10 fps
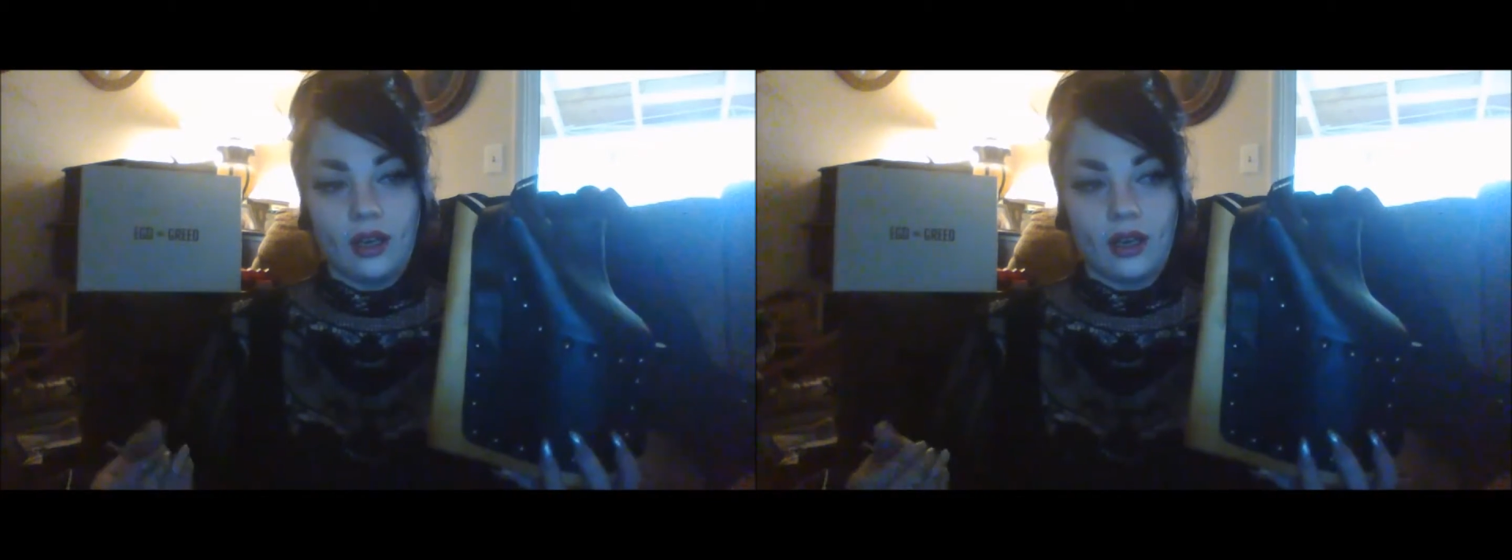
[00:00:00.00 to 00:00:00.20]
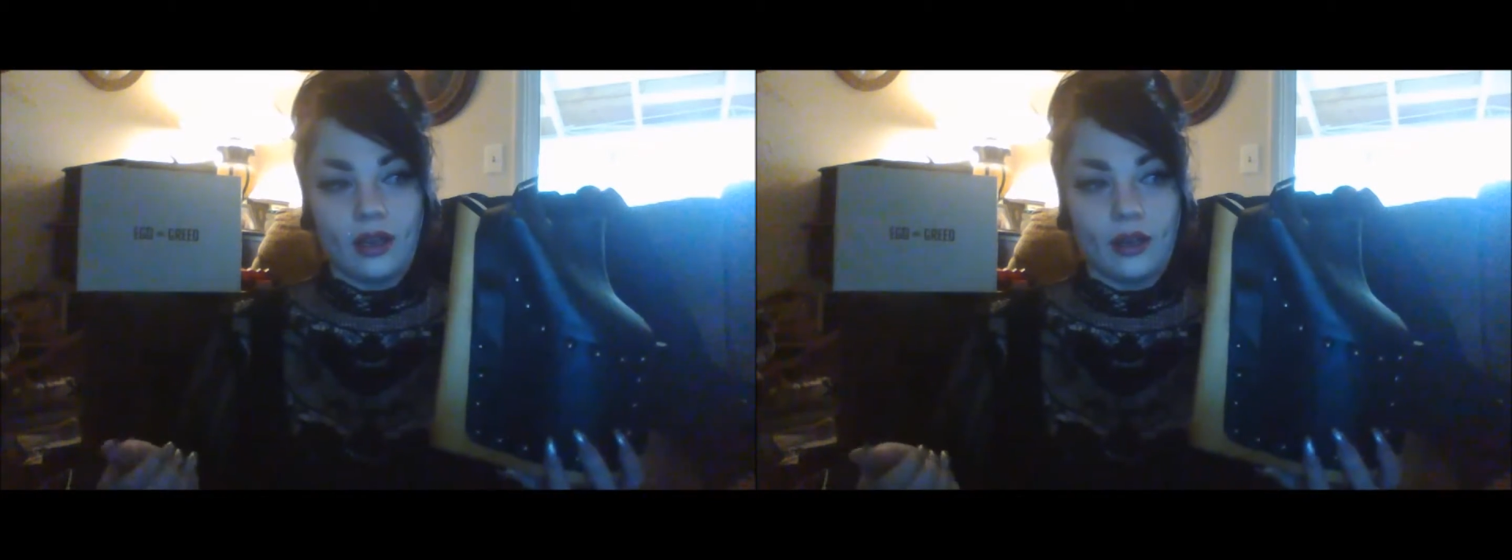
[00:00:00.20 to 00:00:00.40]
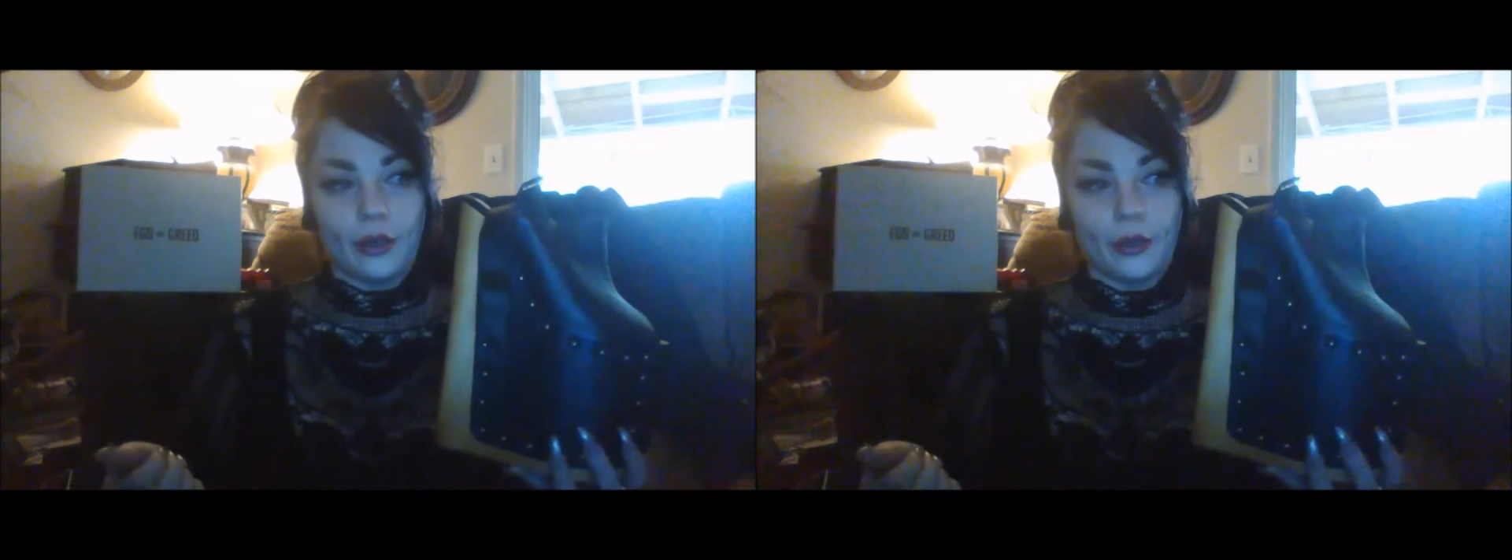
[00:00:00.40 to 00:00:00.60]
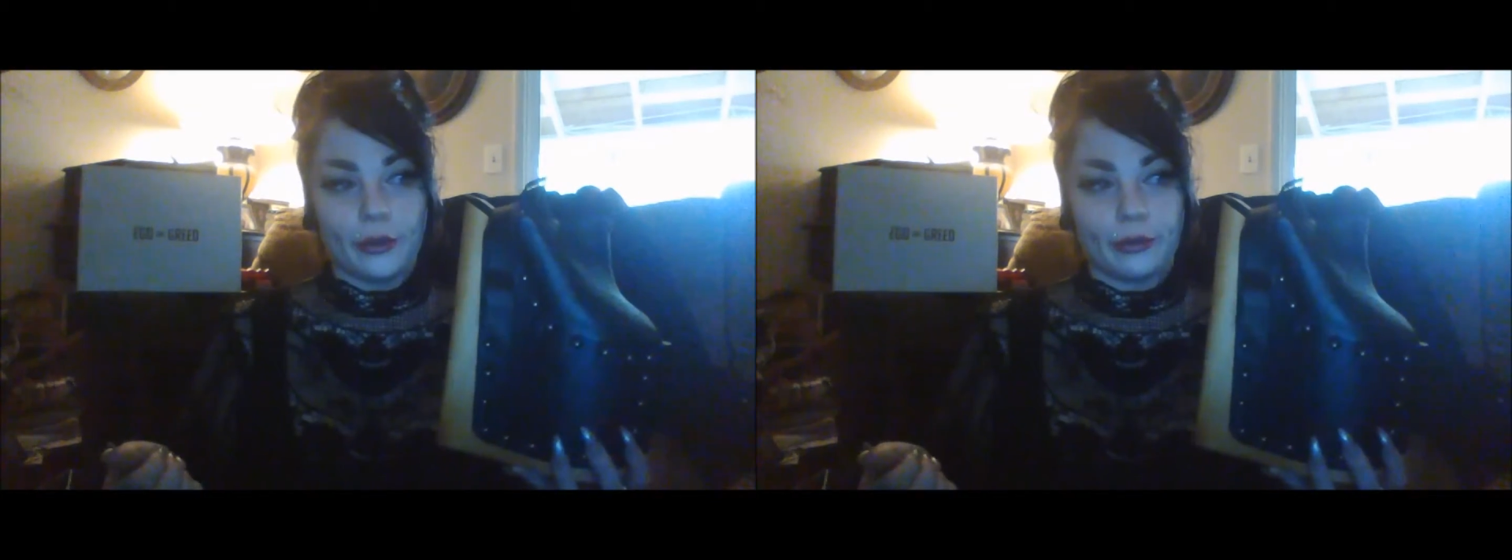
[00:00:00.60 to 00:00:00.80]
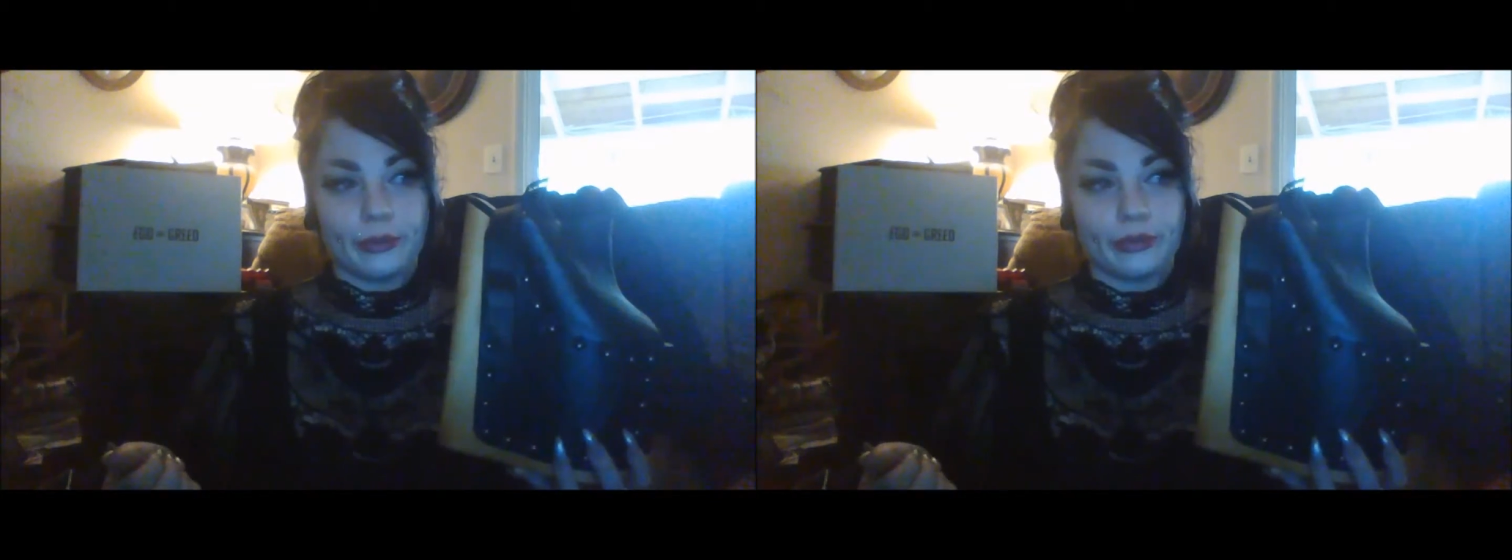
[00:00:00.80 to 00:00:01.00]

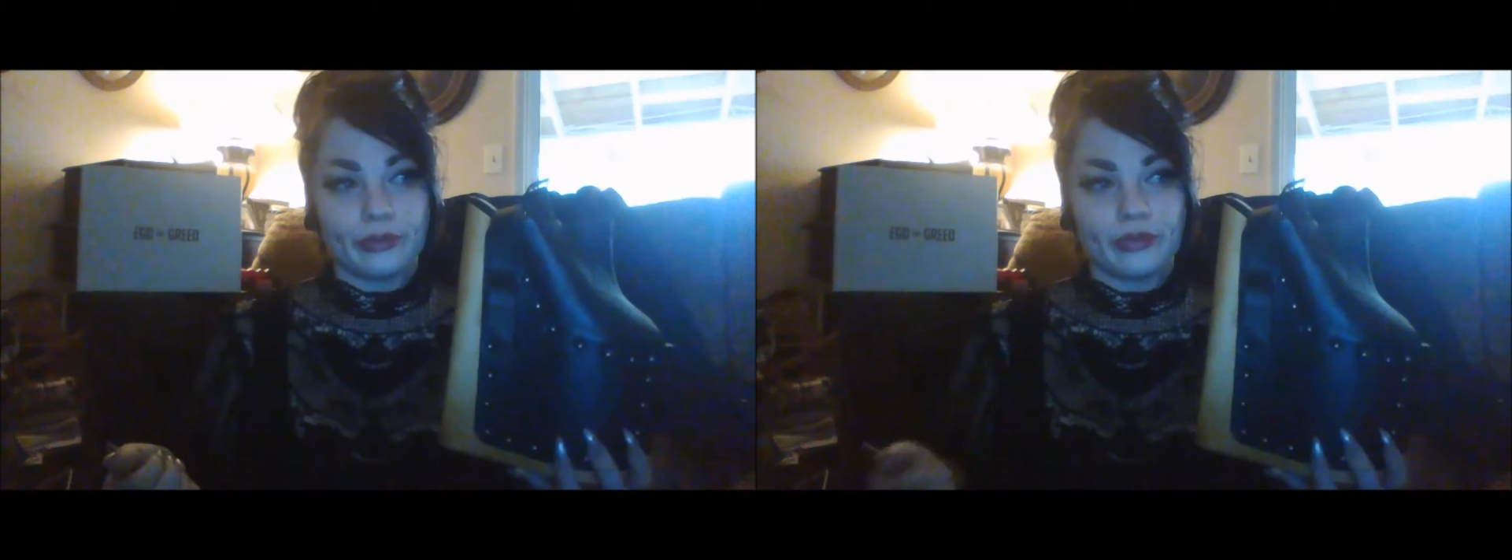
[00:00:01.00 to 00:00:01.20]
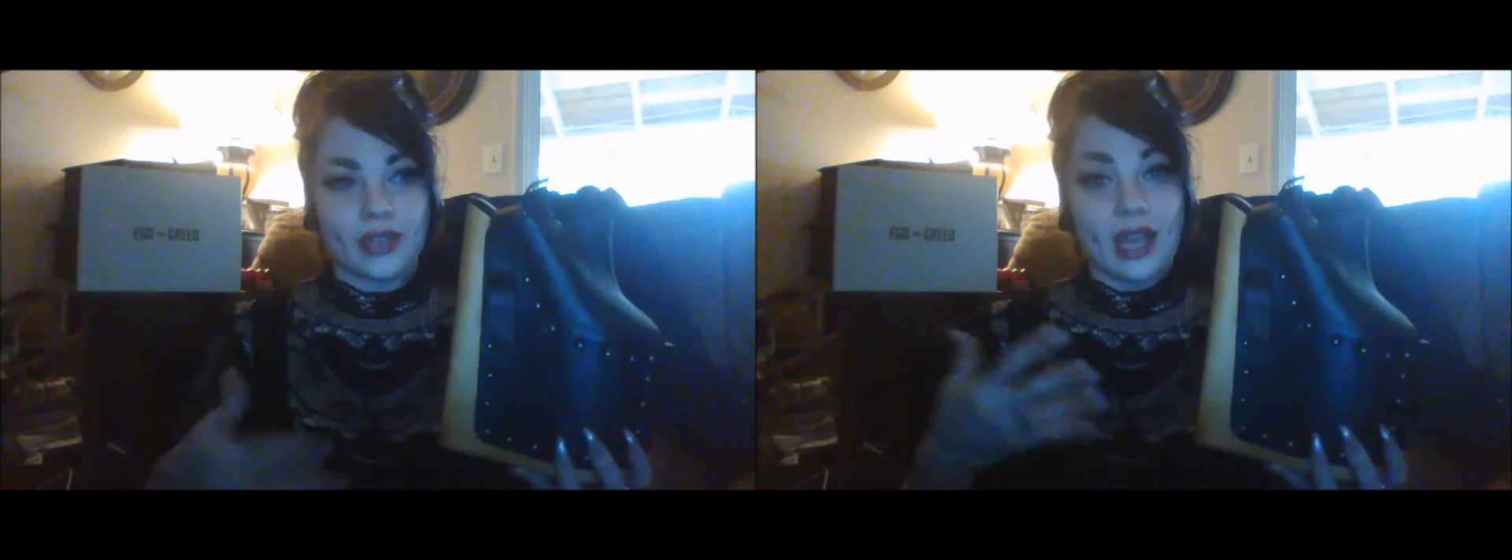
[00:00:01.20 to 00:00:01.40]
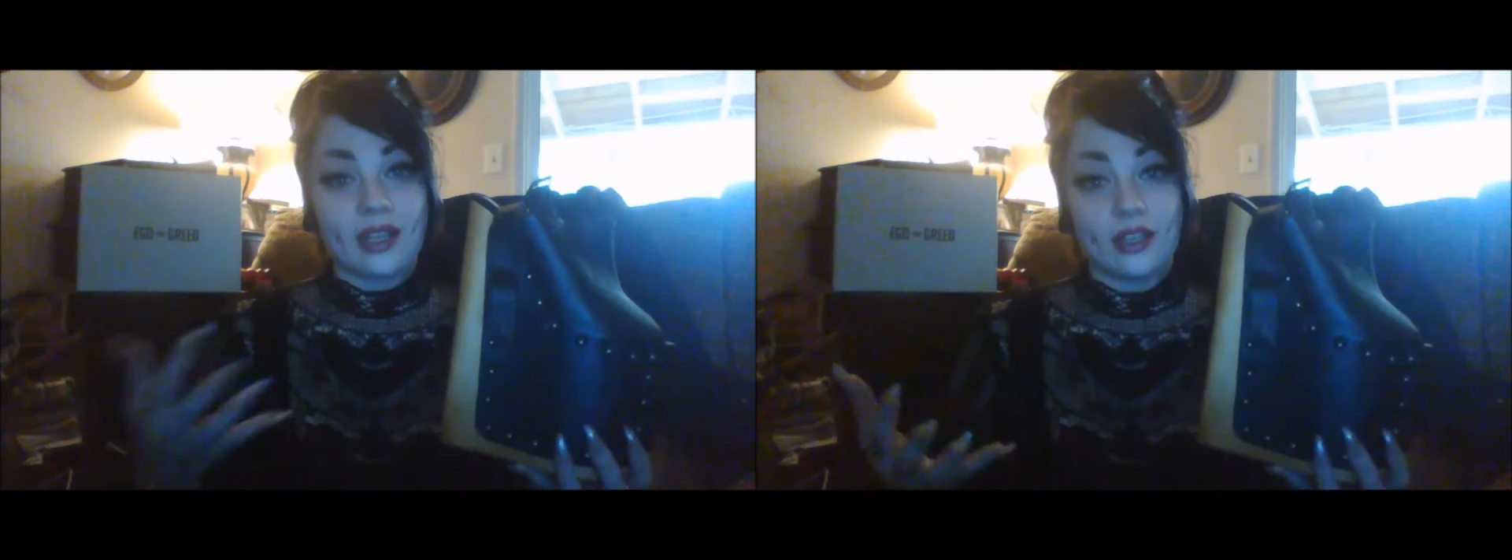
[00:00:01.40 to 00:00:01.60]
Um, that